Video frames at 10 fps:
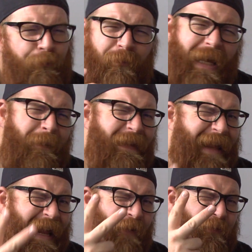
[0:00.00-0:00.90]
Maybe
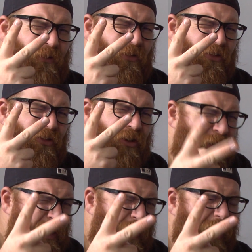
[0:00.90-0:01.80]
they have
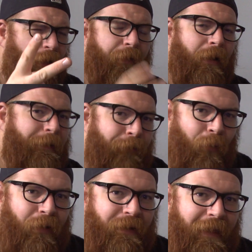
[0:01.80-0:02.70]
2
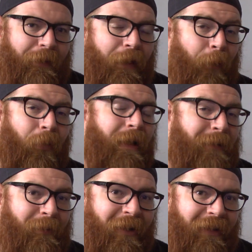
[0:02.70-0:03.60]
R34s in their
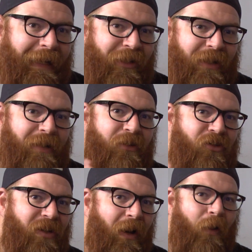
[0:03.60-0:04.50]
premium collection,
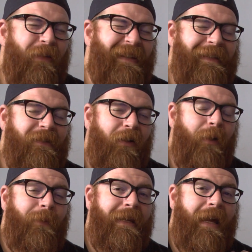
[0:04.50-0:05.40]
so this is going
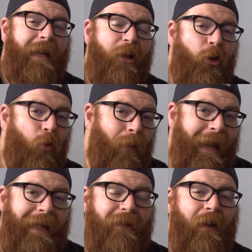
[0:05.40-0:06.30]
to be a
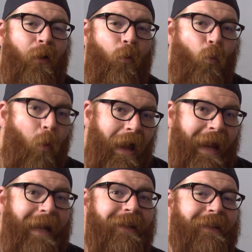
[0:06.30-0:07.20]
great
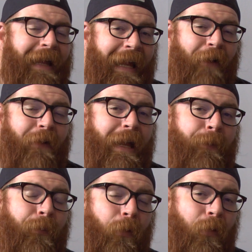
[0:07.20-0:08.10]
way to have
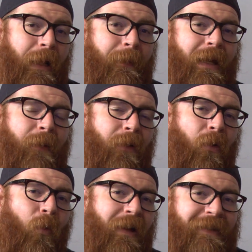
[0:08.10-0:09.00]
a premium
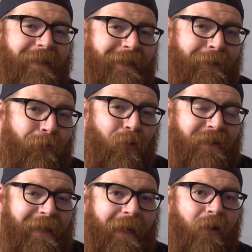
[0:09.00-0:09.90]

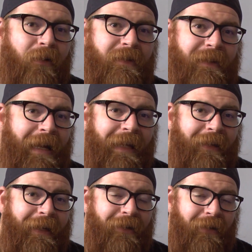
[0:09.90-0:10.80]
1/64 scale
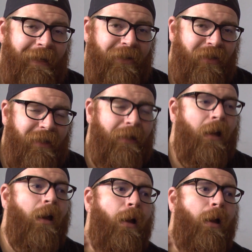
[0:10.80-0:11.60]
Skyline collection.